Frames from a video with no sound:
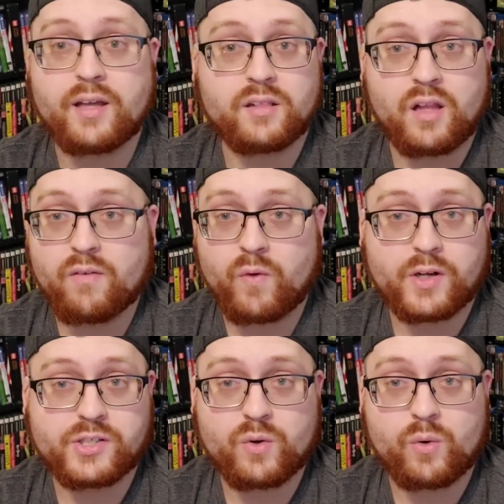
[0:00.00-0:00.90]
love
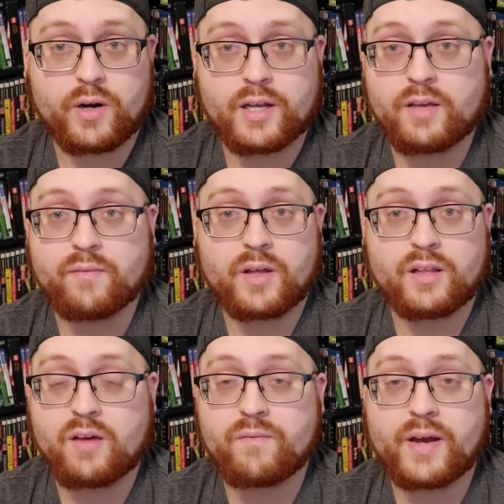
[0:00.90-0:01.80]
watching horror, and I
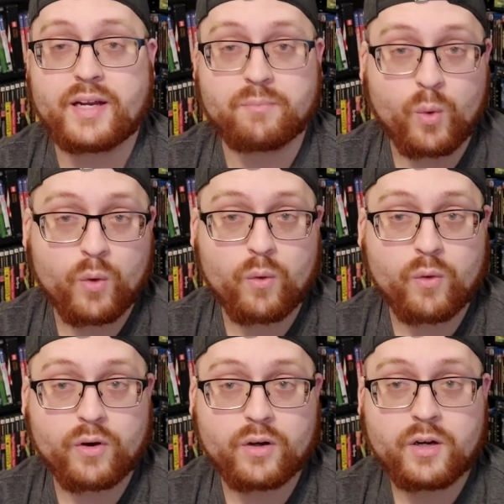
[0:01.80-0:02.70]
love finding more
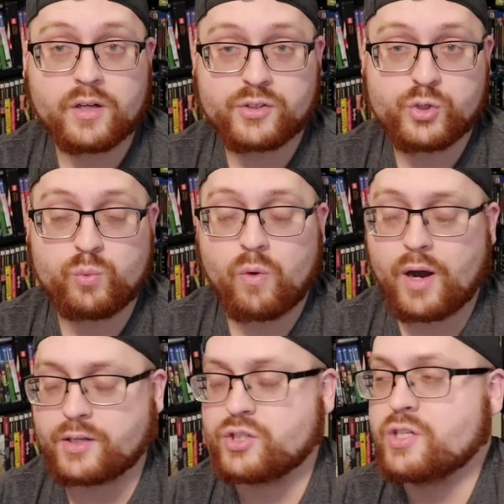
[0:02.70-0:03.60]
horror to
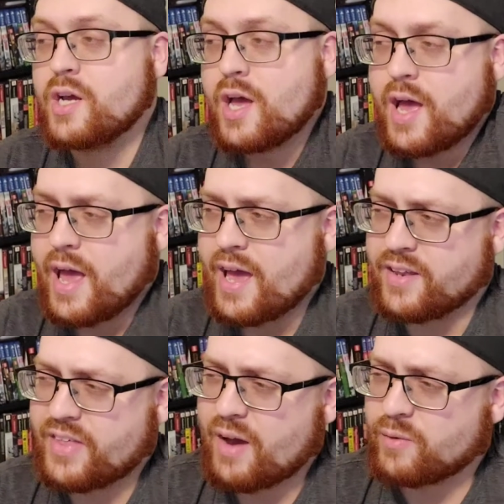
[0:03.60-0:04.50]
watch.
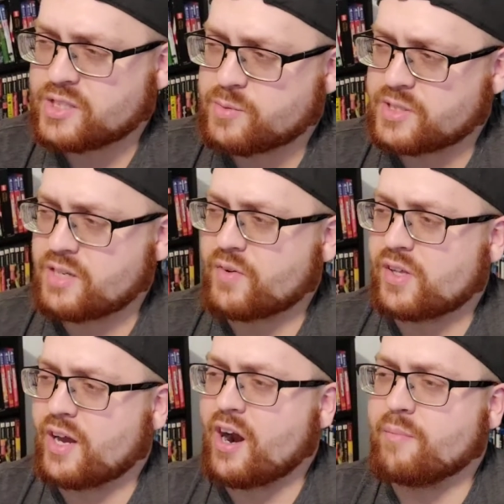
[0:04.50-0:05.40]
And that one
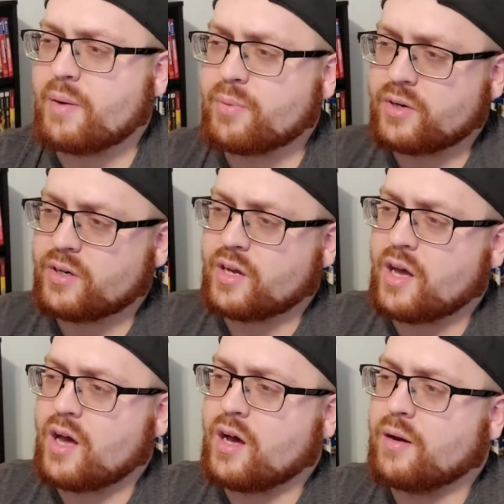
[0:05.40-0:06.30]
specifically, I remembered,
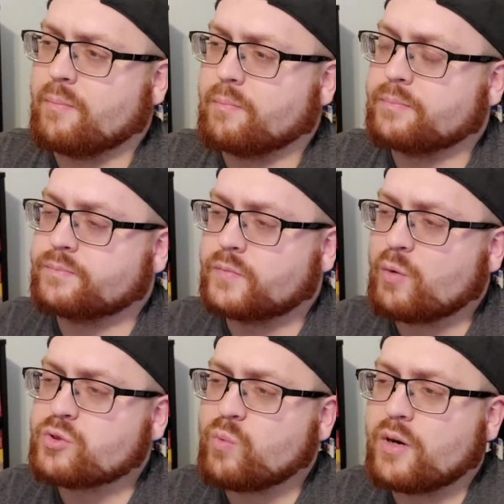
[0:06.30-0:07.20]

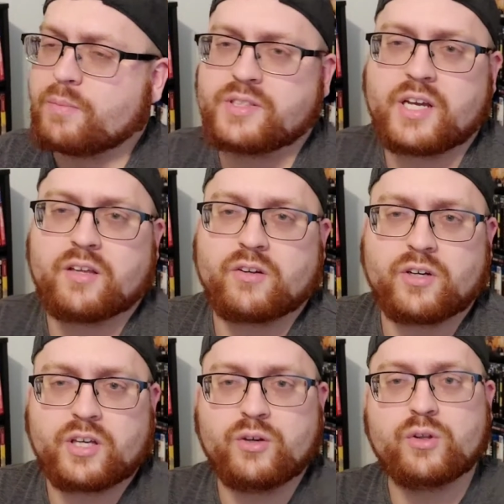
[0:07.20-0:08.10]
there was one in particular,
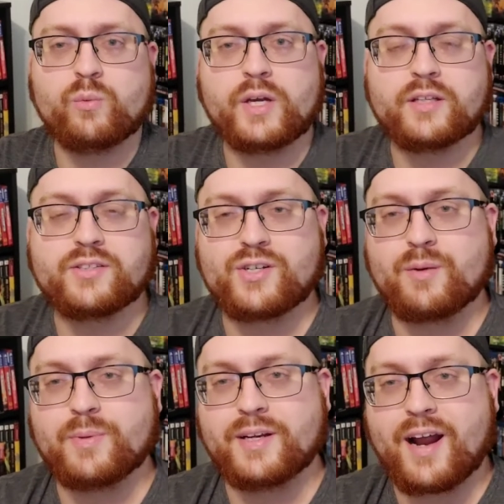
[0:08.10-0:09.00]
Cue the Winged
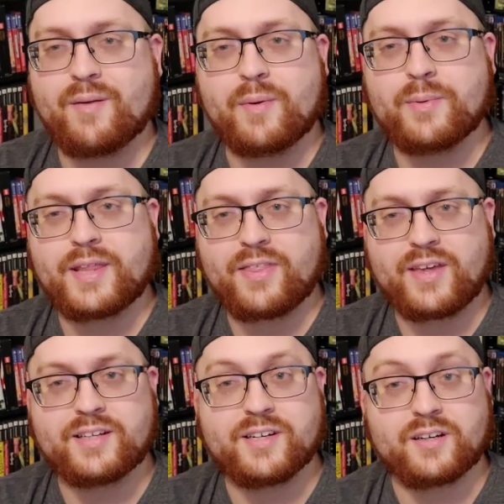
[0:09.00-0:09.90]
Serpent. I remember that
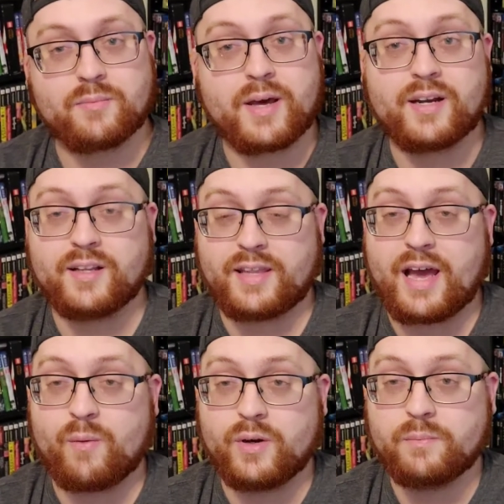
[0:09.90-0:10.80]
they talked about it in
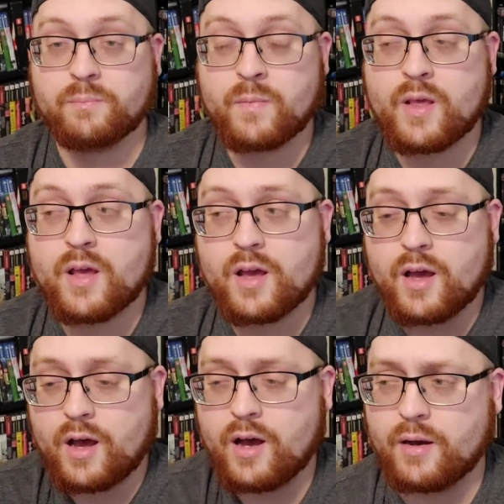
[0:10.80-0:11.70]
that one.
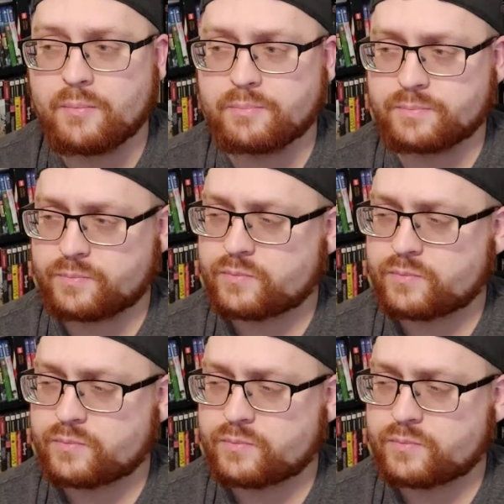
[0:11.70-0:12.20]
And